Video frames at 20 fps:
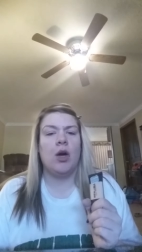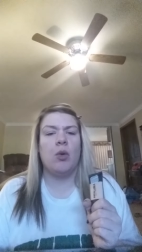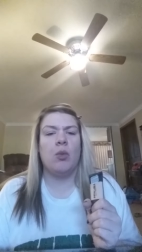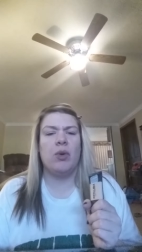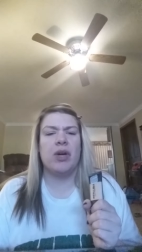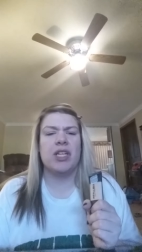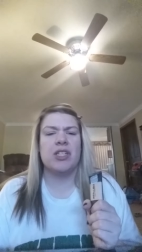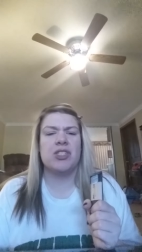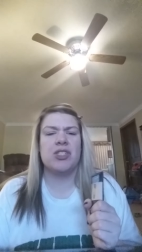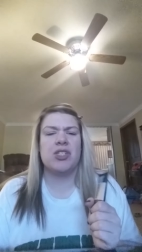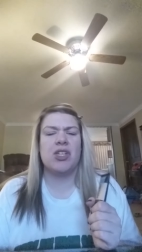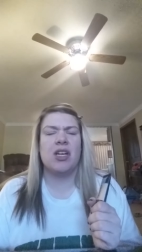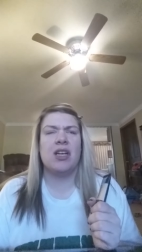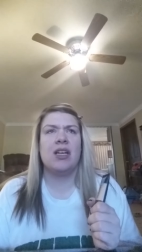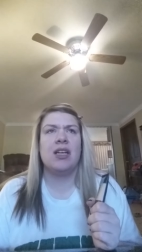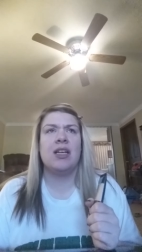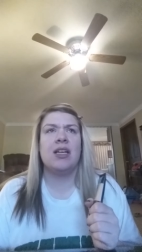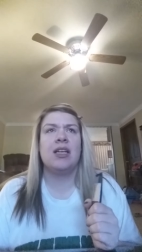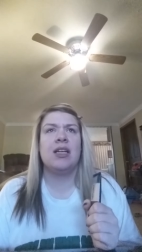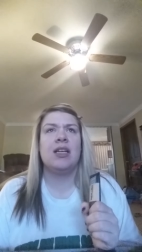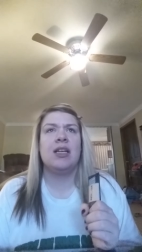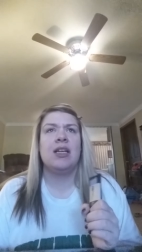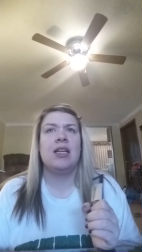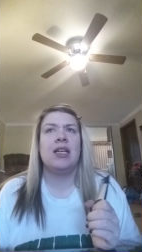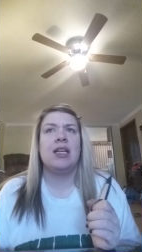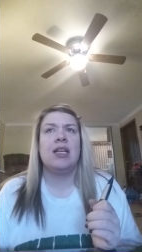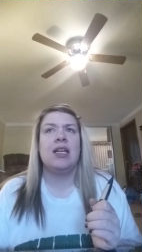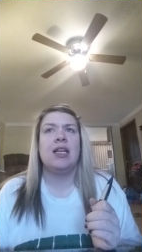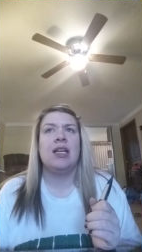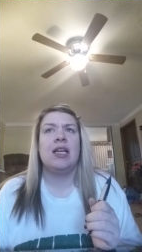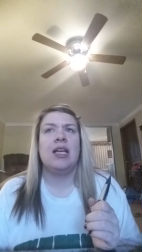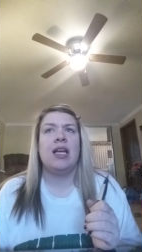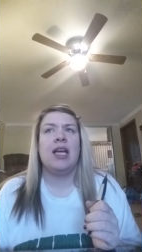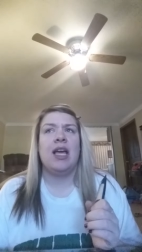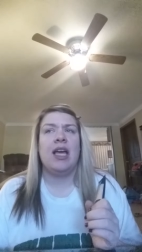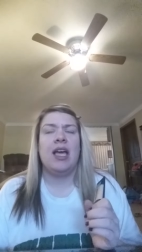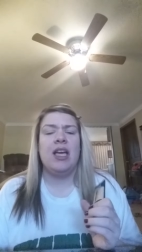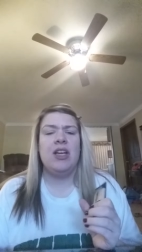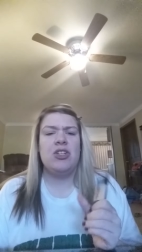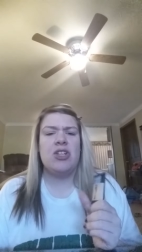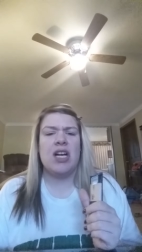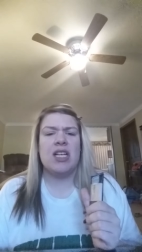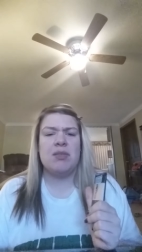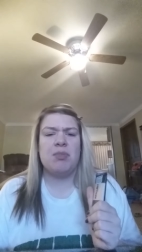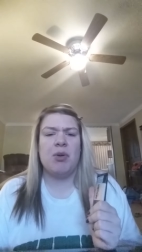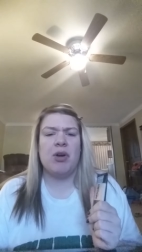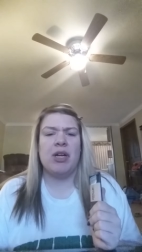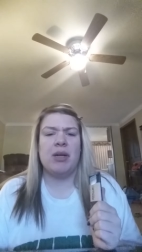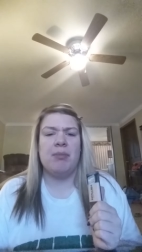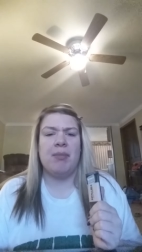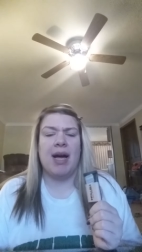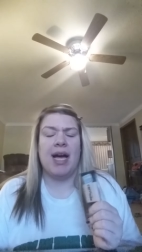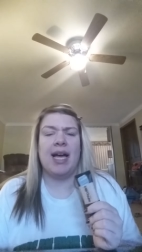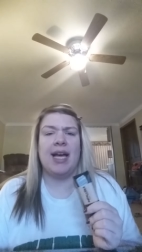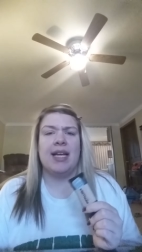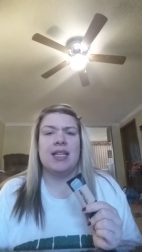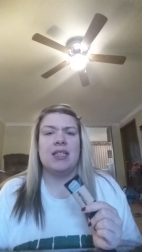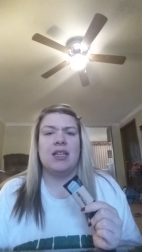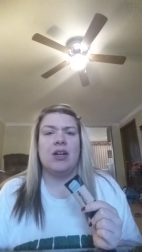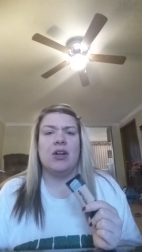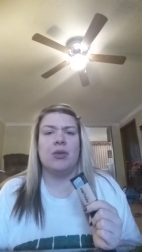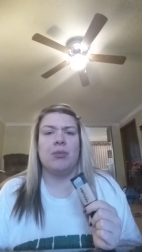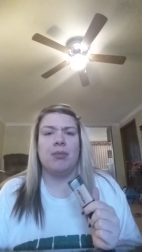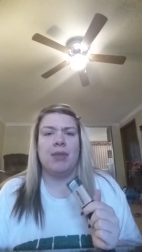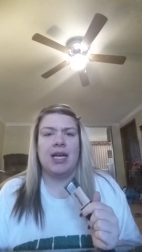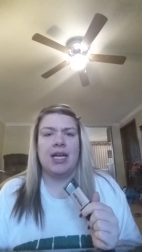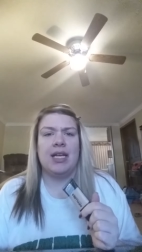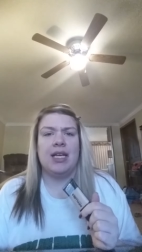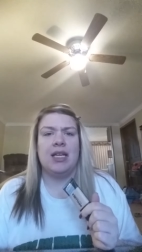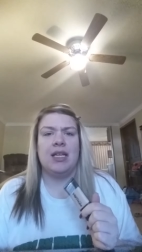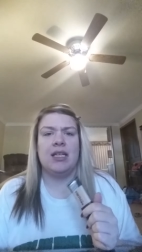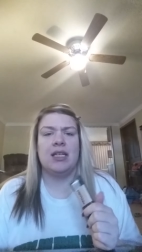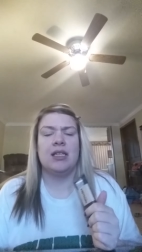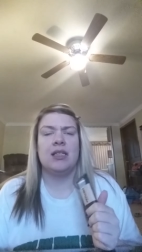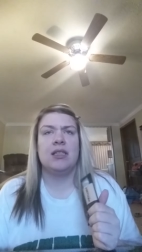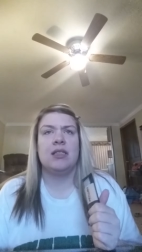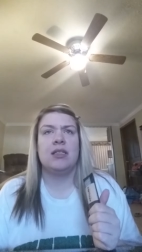which it dries pretty matte on me.